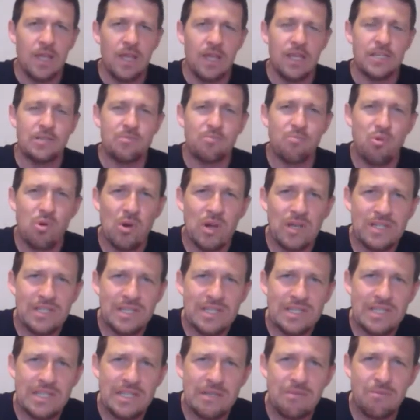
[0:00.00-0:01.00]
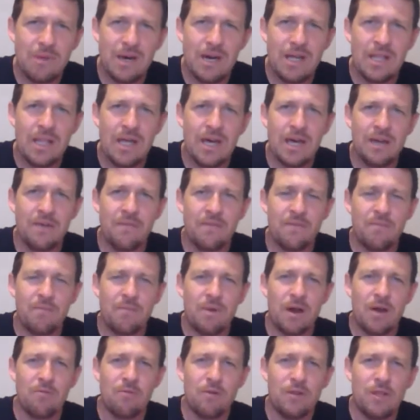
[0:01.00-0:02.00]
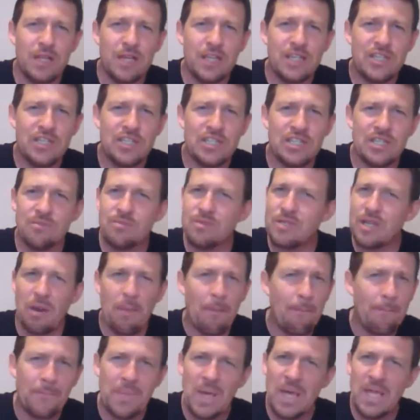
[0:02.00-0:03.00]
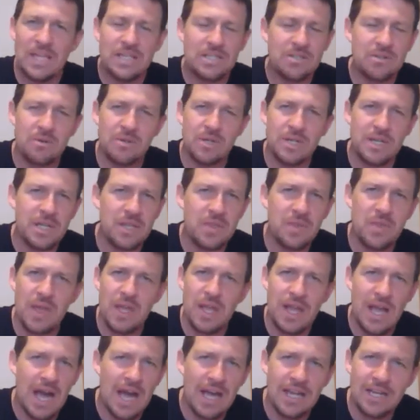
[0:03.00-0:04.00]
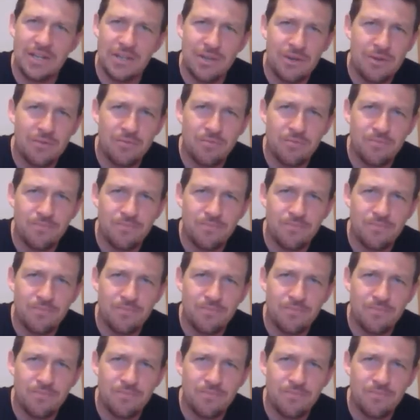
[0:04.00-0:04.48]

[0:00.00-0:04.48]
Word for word: His presence in my life, my relationship is not based on anything I do.